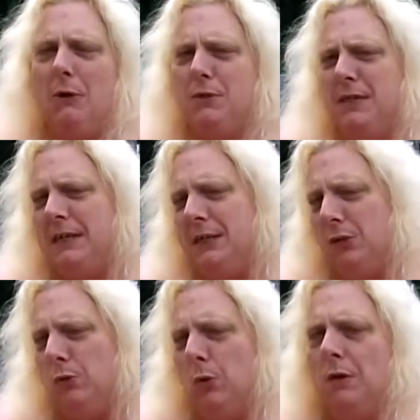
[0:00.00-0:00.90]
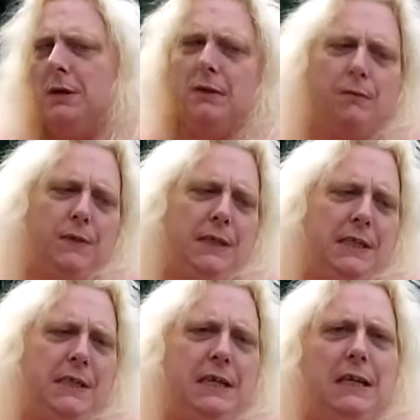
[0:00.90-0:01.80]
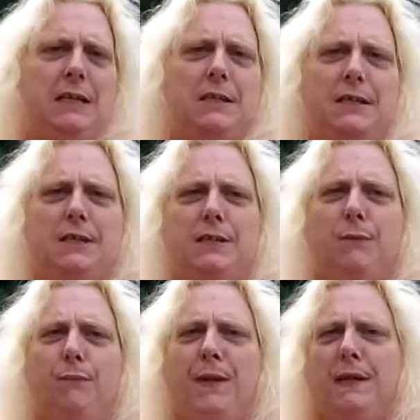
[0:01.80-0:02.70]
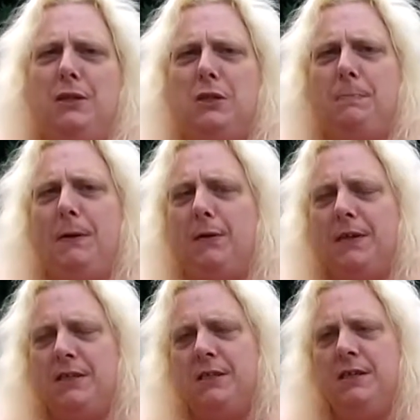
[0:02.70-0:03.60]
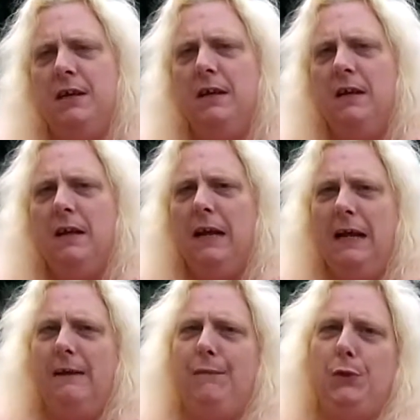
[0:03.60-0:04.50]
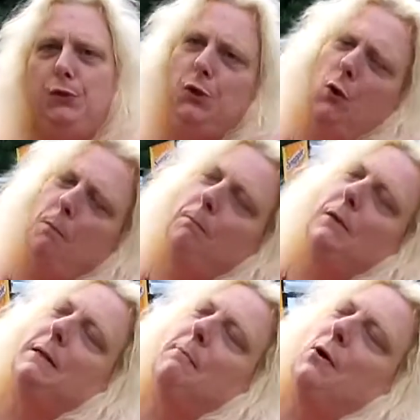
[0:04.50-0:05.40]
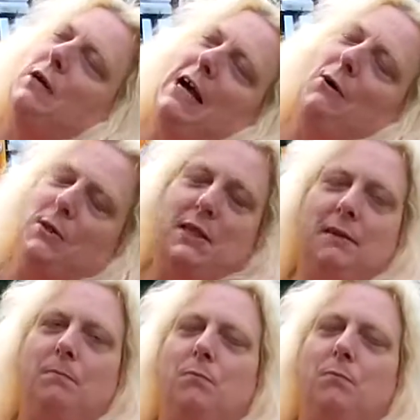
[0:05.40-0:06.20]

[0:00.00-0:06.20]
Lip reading: outside the door. The reason is to feed the spirits, and if you don't put the milk out,